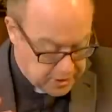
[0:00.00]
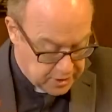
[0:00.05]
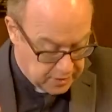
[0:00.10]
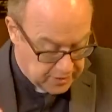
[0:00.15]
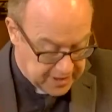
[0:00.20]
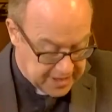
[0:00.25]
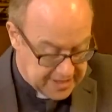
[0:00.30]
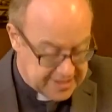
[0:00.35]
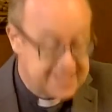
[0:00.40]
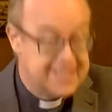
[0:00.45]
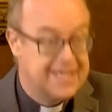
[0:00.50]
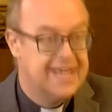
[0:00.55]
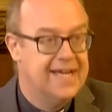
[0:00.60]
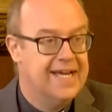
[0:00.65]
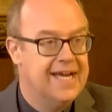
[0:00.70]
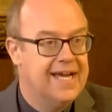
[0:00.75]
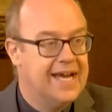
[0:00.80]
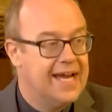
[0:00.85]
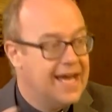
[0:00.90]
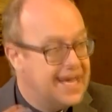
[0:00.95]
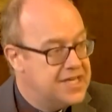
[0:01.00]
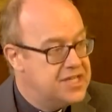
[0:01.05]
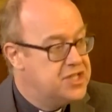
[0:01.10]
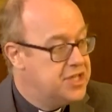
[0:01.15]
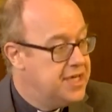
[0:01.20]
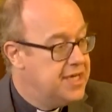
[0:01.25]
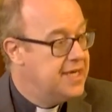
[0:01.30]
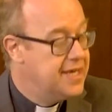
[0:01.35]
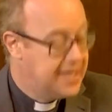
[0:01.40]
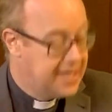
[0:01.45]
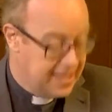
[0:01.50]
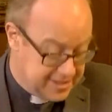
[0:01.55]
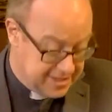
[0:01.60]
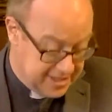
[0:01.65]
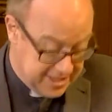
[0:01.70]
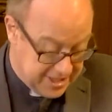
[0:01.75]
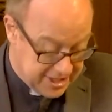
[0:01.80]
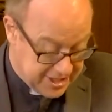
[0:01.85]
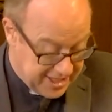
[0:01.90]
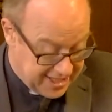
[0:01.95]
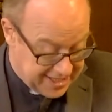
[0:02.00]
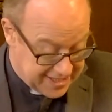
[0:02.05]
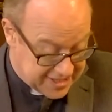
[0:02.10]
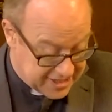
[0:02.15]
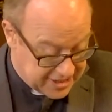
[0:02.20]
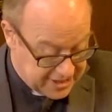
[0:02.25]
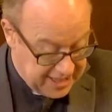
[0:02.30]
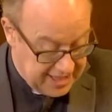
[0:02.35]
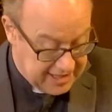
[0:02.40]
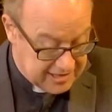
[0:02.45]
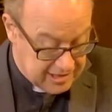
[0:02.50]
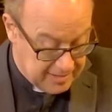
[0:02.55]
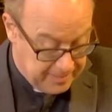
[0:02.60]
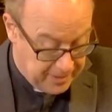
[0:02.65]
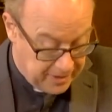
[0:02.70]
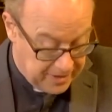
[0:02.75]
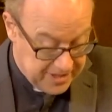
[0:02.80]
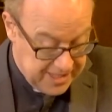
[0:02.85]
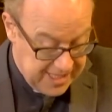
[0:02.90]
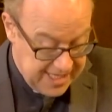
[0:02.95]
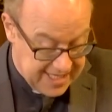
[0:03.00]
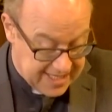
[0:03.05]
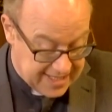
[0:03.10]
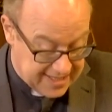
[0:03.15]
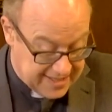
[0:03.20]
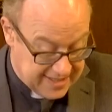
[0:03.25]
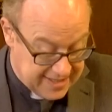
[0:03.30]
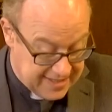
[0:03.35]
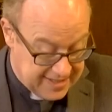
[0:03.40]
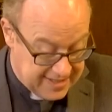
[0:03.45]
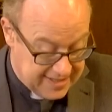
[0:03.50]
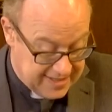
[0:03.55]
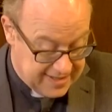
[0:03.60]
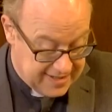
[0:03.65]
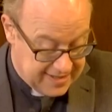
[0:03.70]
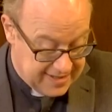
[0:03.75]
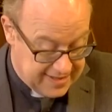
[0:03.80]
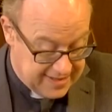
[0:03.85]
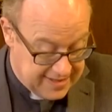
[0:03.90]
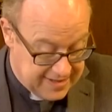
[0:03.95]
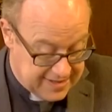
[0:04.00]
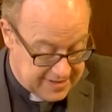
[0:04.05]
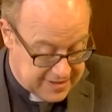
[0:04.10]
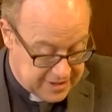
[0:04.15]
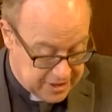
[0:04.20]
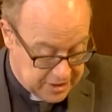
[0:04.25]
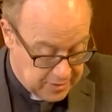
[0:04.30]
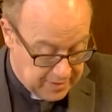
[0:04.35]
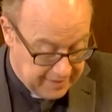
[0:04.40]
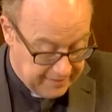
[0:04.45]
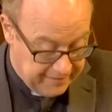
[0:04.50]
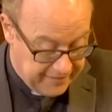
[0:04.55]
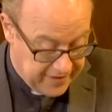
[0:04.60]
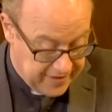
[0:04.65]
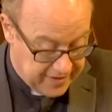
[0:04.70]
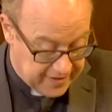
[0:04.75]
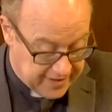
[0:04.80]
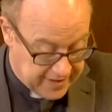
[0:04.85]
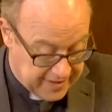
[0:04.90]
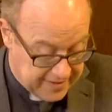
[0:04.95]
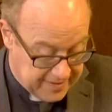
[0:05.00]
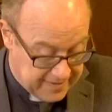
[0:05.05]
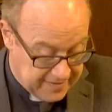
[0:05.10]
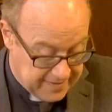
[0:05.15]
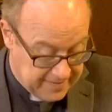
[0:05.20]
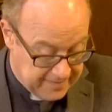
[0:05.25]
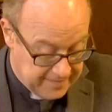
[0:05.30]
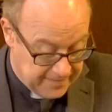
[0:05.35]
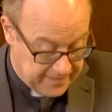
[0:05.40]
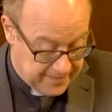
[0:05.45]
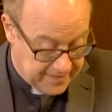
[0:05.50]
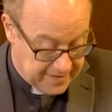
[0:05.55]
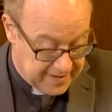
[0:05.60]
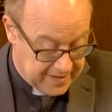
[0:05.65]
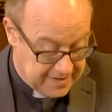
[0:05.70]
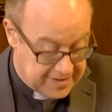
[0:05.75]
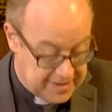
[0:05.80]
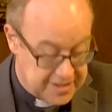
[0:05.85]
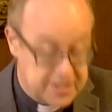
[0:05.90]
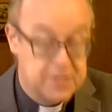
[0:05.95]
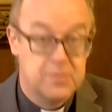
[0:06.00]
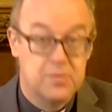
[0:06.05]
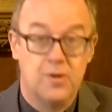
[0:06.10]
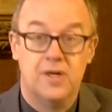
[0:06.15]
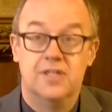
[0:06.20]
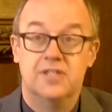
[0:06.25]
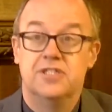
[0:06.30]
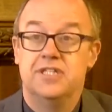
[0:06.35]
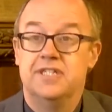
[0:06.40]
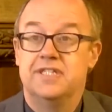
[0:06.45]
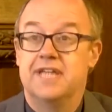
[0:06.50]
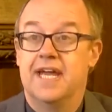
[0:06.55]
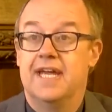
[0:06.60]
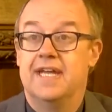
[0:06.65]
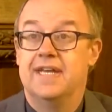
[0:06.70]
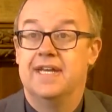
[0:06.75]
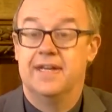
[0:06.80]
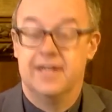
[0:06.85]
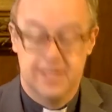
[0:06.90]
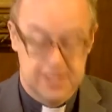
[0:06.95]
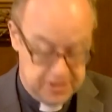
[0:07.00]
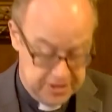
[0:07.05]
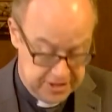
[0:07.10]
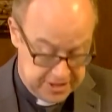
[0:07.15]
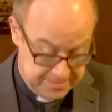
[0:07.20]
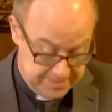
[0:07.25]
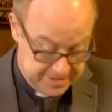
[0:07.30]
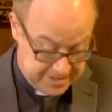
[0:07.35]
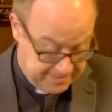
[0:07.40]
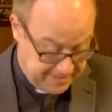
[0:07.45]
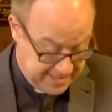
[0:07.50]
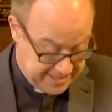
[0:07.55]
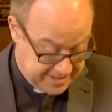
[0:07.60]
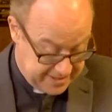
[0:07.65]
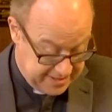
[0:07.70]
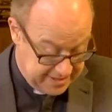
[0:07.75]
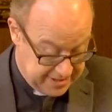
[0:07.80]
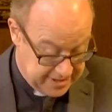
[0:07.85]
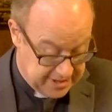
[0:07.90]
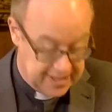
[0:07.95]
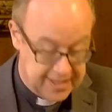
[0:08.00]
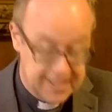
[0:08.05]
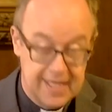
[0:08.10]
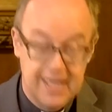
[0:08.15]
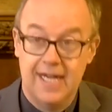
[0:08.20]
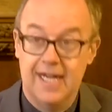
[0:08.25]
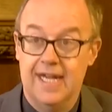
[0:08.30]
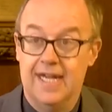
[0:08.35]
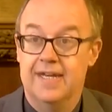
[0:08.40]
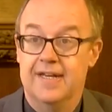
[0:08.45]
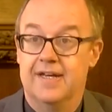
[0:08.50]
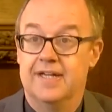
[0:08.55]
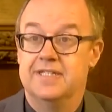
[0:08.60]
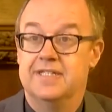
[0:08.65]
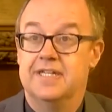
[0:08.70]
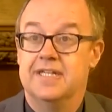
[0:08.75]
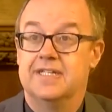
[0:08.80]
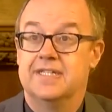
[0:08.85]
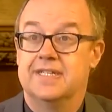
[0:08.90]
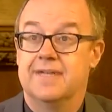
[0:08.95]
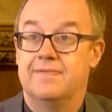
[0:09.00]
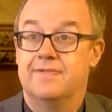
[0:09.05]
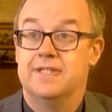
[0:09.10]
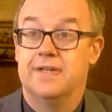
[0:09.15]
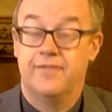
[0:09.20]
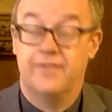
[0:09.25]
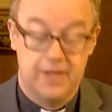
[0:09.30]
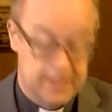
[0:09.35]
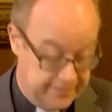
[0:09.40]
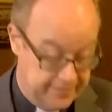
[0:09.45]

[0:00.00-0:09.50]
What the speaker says: this, and she encouraged us year upon year to do it further. This is what she said in her Christmas message in 1975